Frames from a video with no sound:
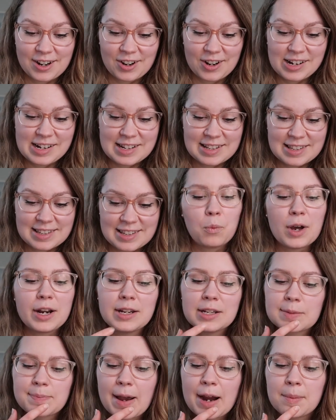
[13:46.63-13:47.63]
series. What
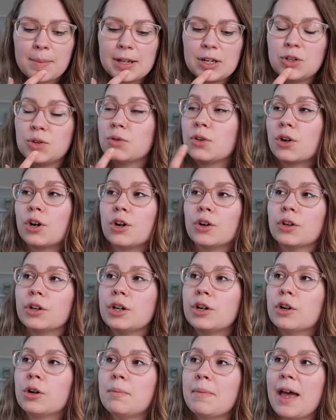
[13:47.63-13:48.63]
inspired me to do the
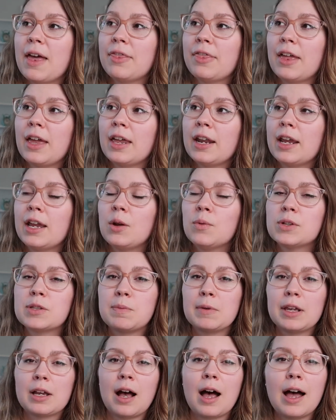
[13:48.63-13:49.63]
curly girl method? It was
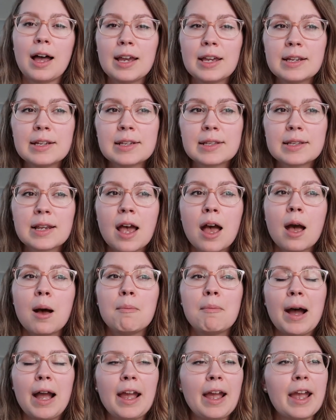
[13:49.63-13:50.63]
because
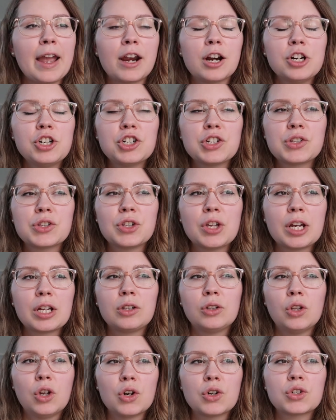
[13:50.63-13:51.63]
my hair just like
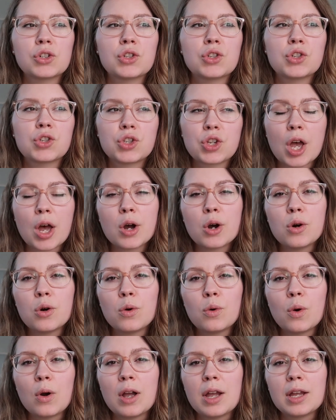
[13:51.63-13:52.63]
looked
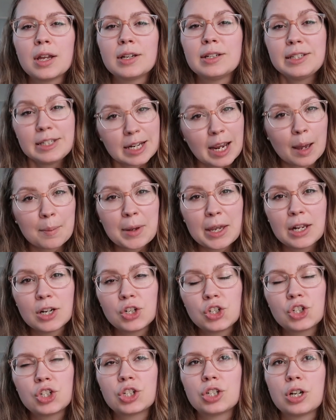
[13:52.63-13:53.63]
so
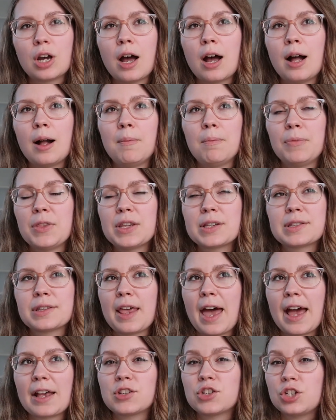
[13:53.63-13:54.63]
damaged um, this
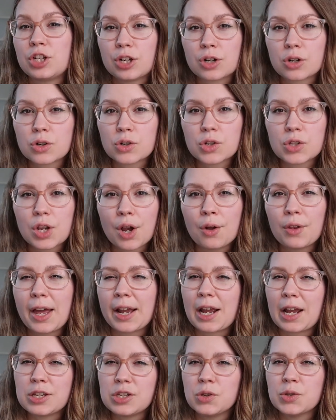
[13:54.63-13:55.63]
last year or so.
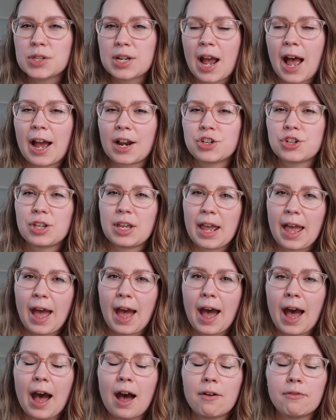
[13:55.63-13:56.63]
Like I used to actually
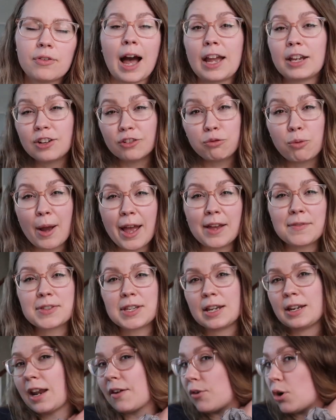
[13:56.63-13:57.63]
have kind of waves.
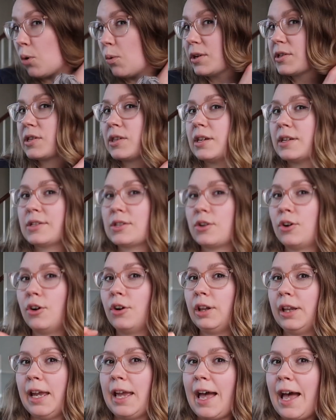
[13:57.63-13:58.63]
It never was this
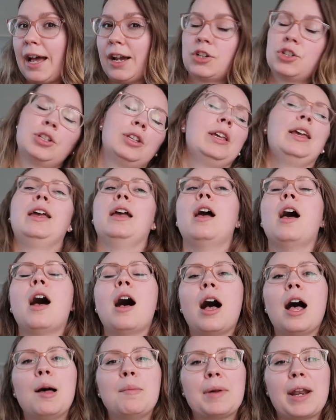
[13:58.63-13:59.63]
curly actually,
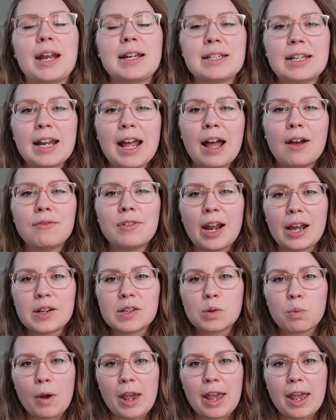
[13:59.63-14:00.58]
um, but I did have nice